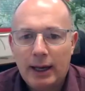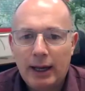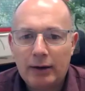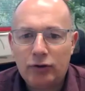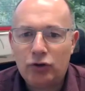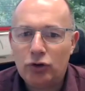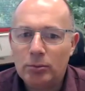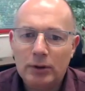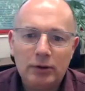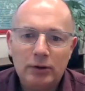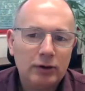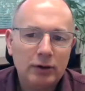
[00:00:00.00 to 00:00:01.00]
and
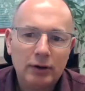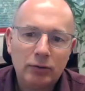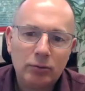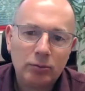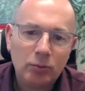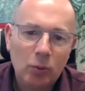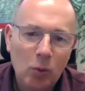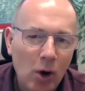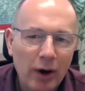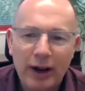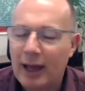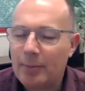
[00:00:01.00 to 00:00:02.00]
humans, and
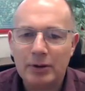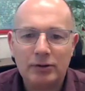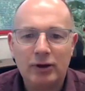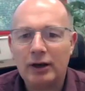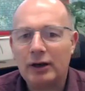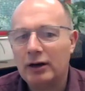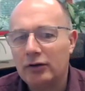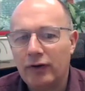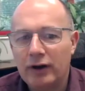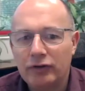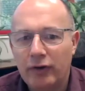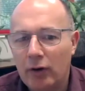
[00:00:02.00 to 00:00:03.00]
what happens at
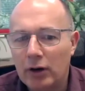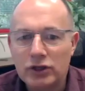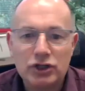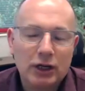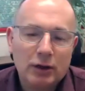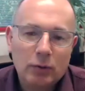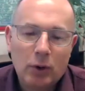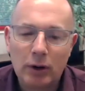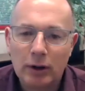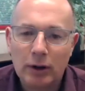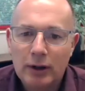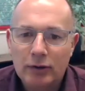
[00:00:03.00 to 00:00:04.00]
interface virology and what